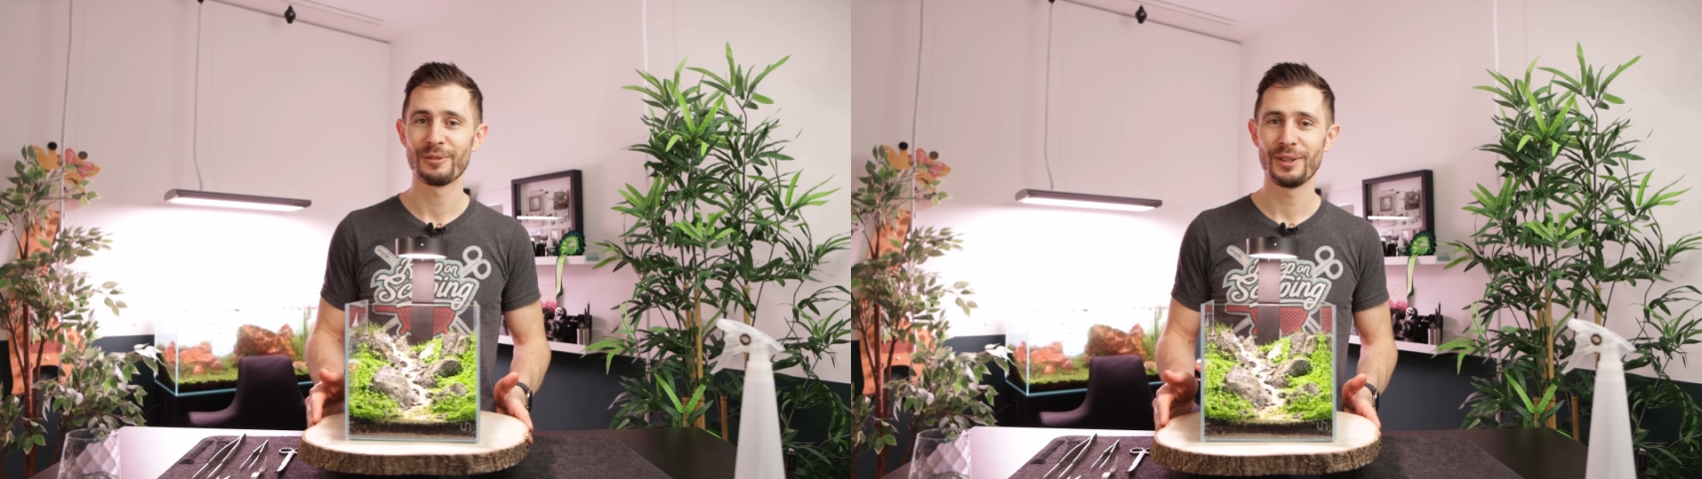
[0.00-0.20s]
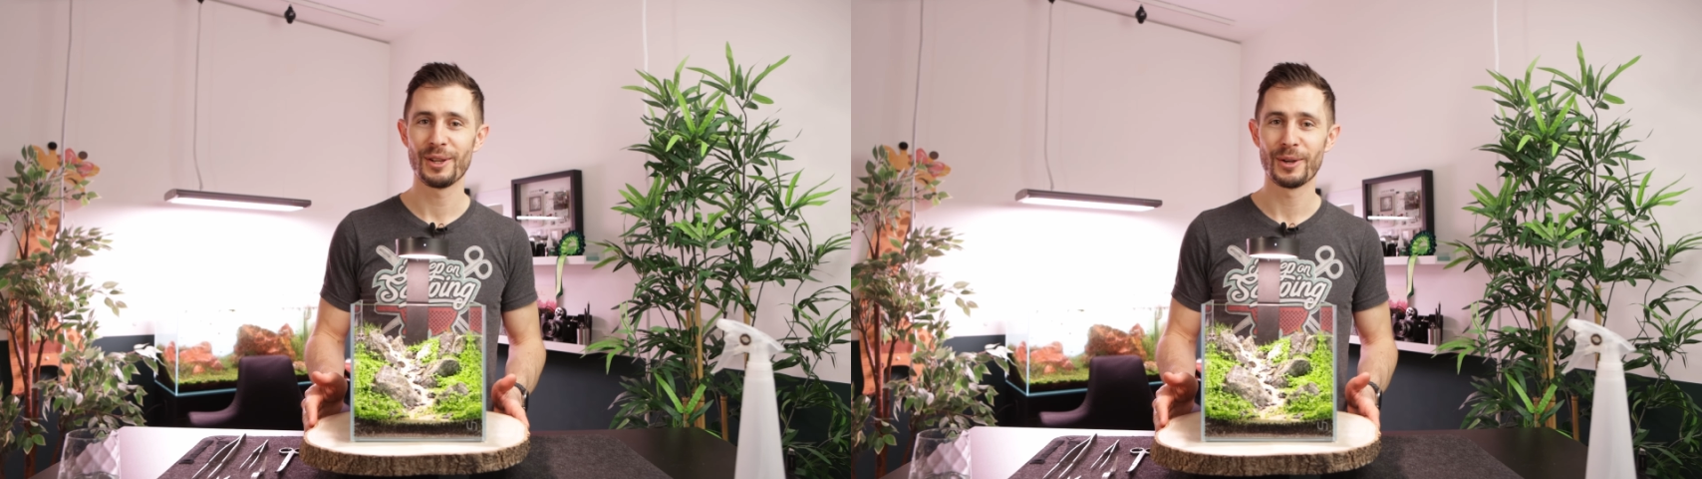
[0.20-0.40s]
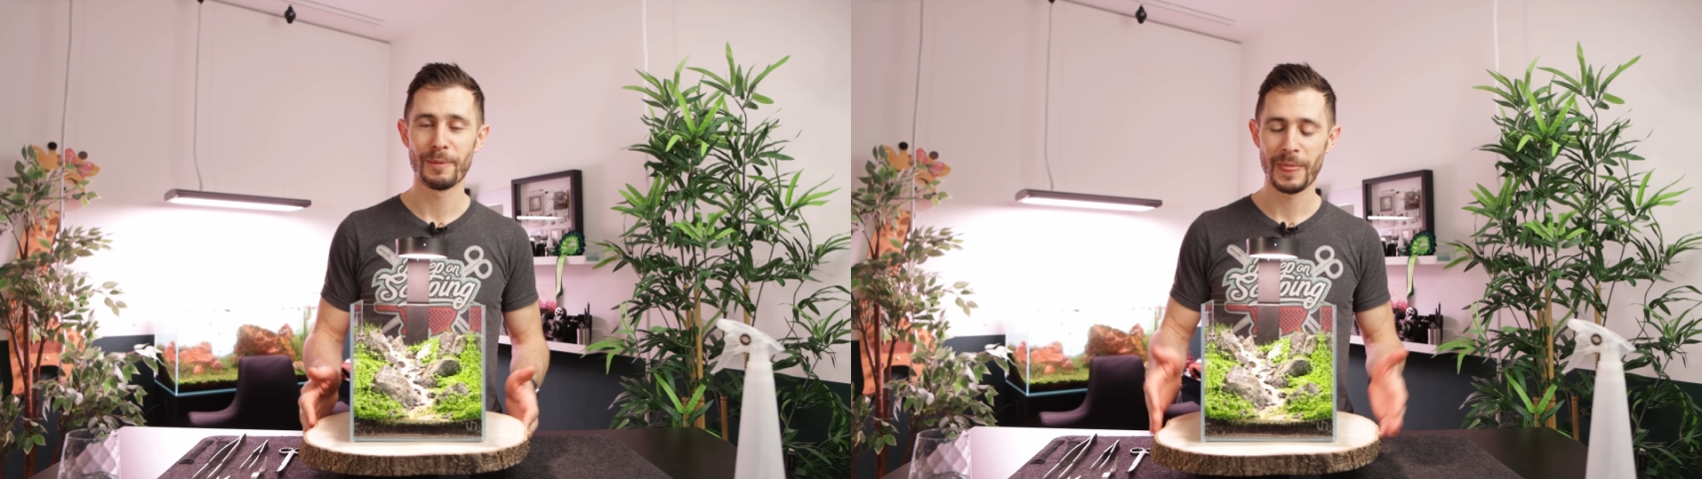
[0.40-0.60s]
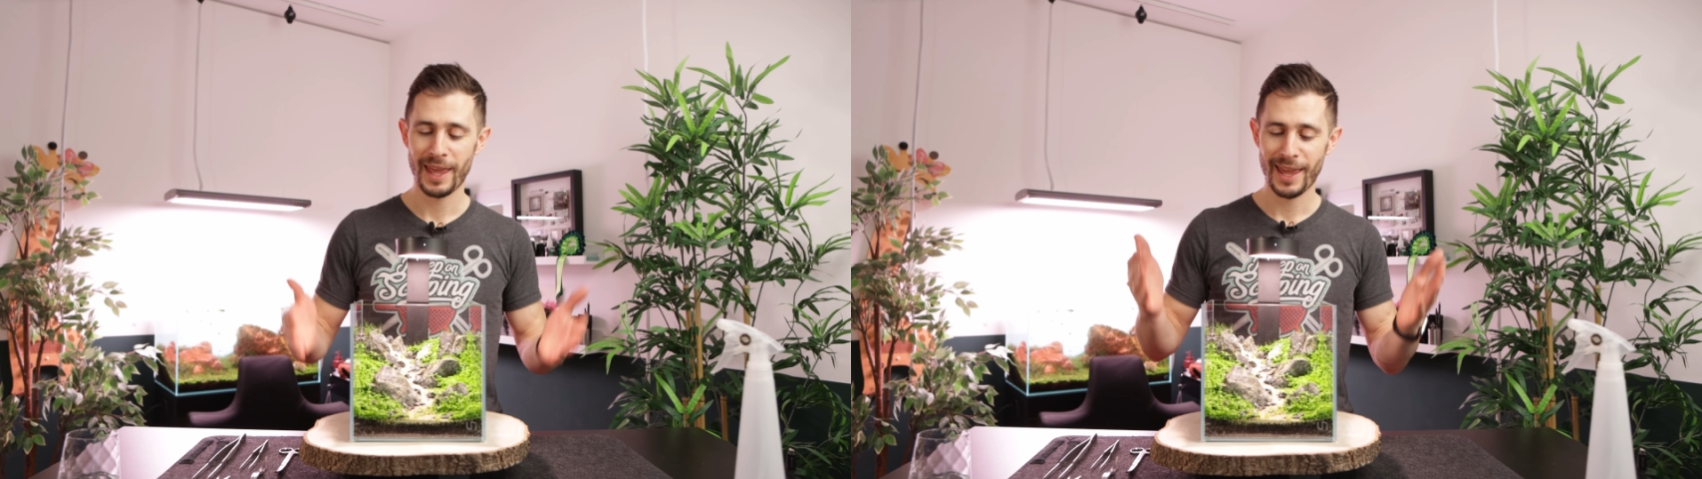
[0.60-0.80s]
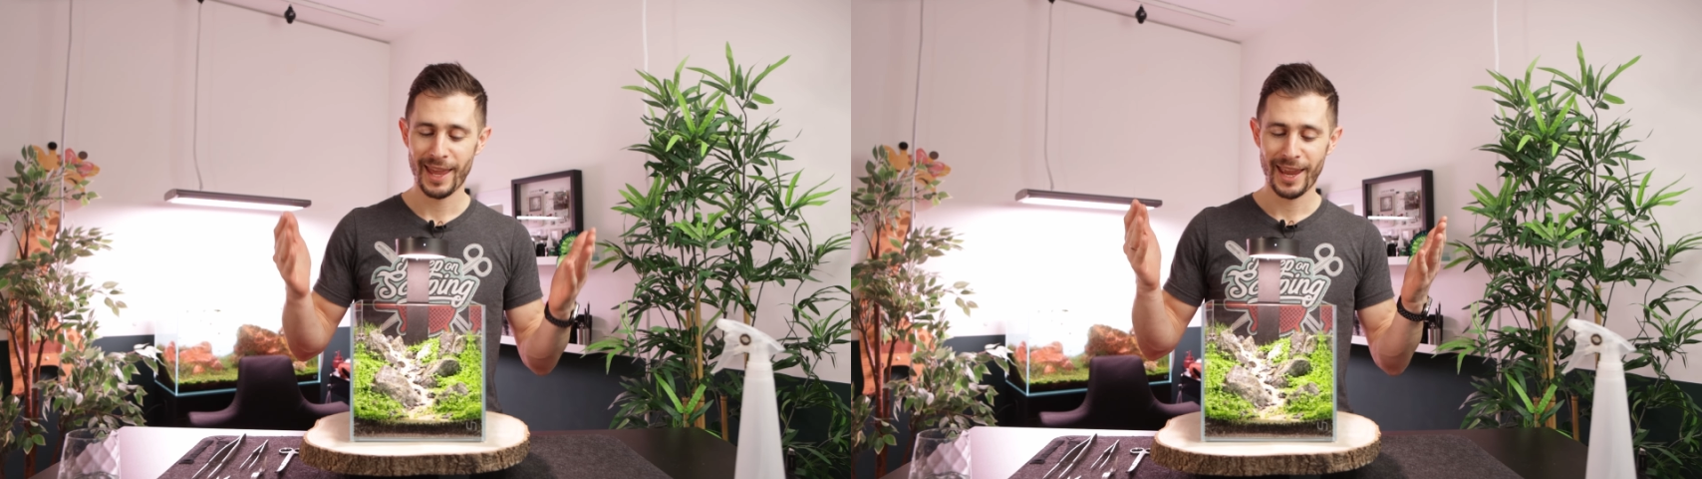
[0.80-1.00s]
video.
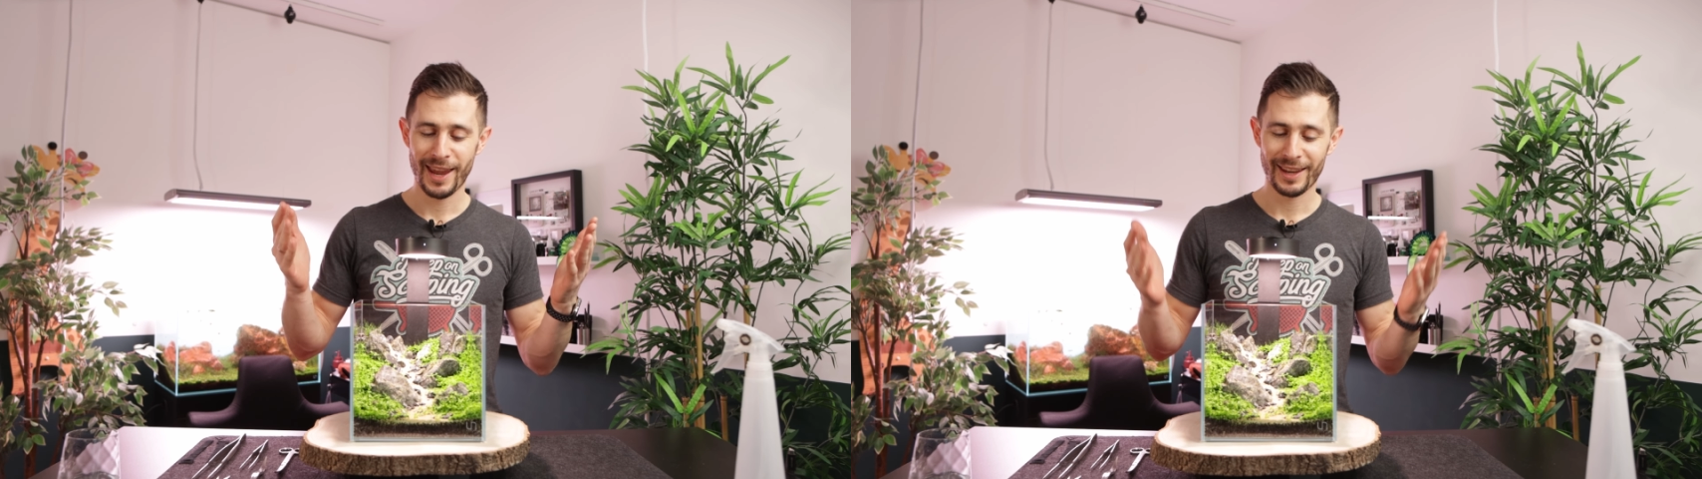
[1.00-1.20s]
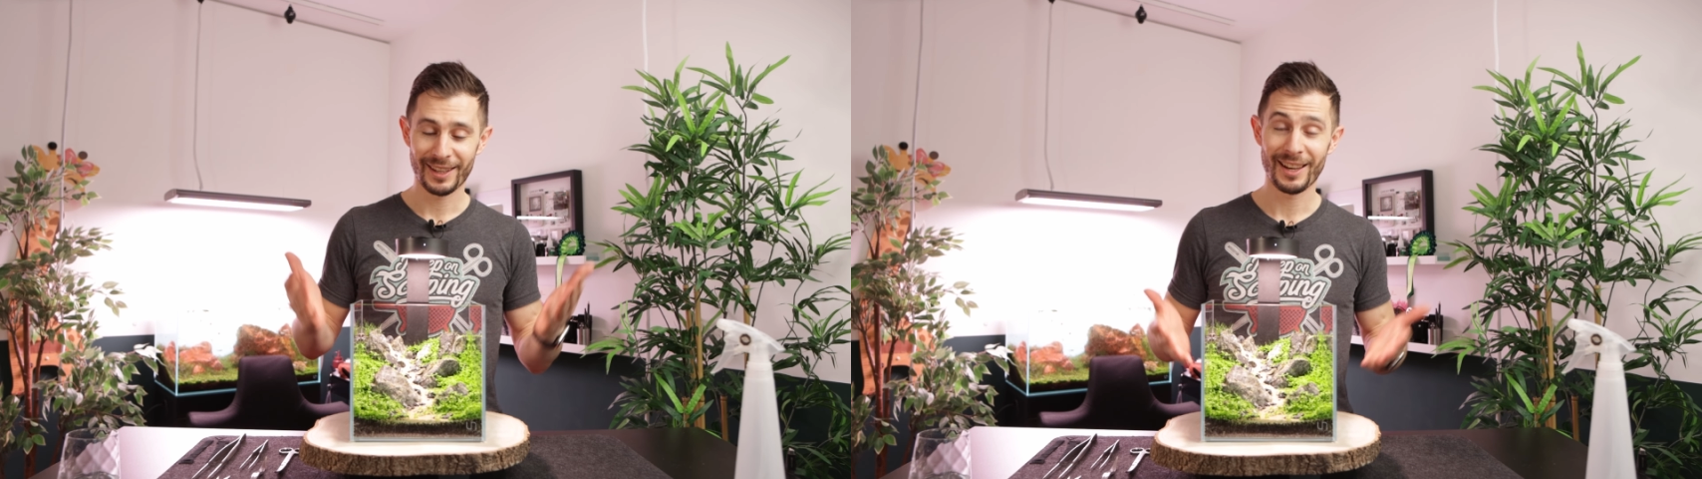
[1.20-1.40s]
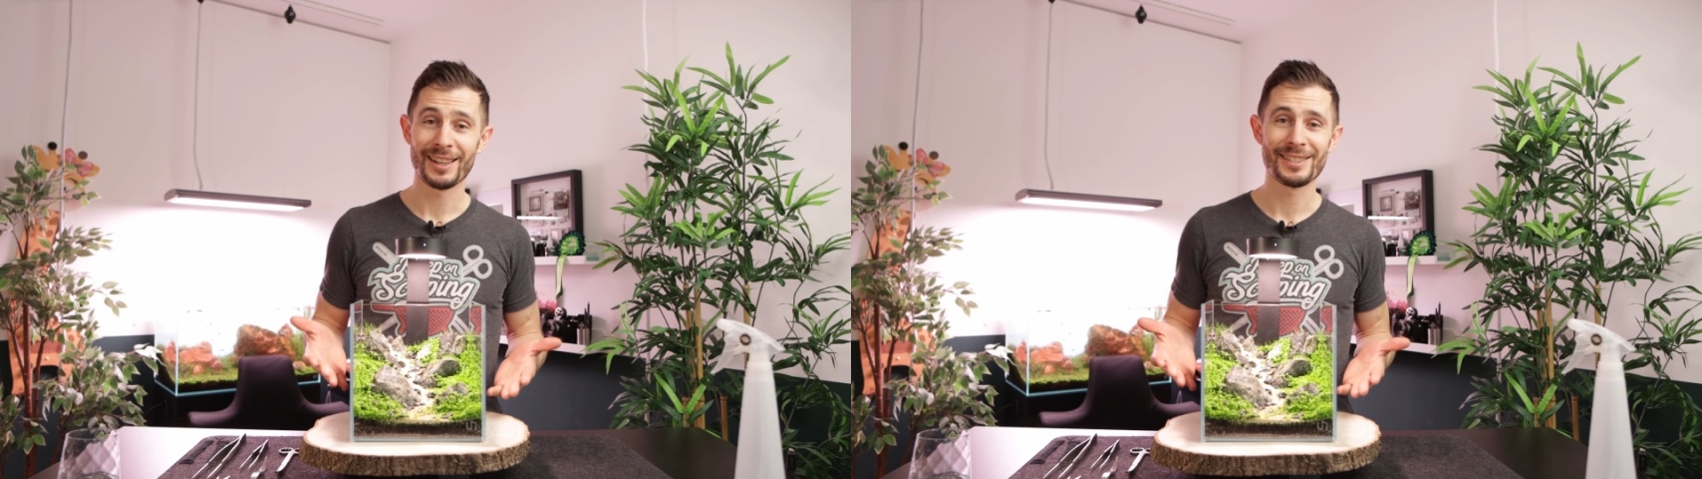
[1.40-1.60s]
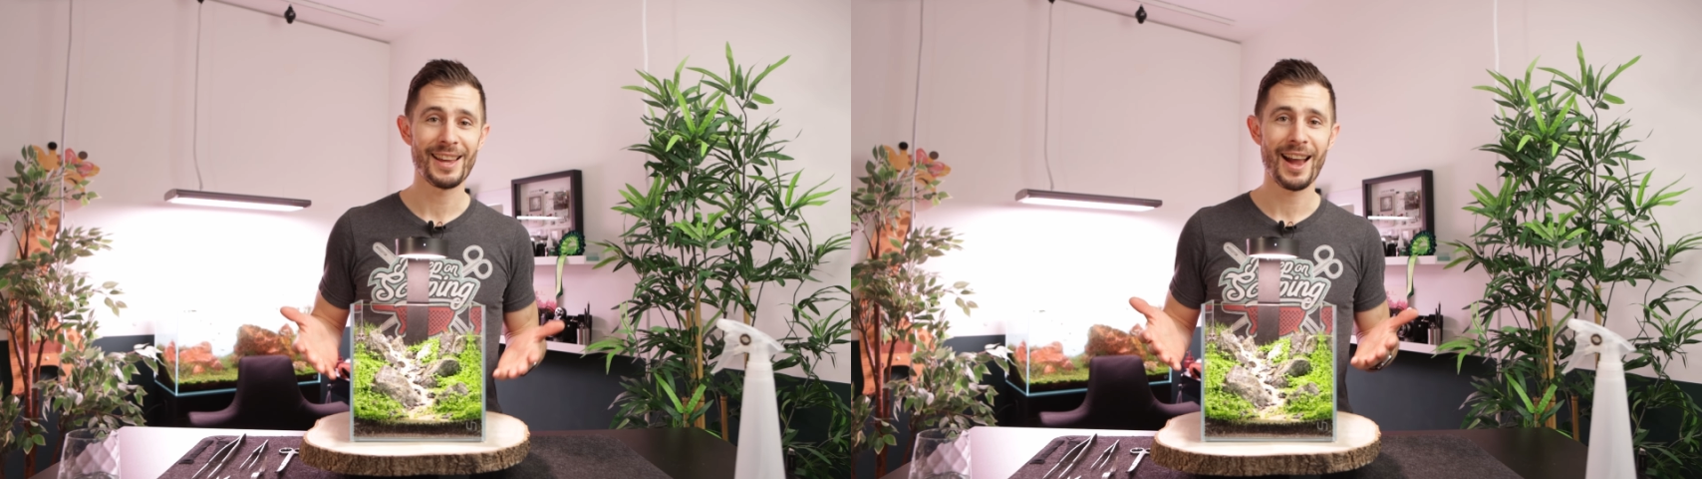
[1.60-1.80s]
Guys,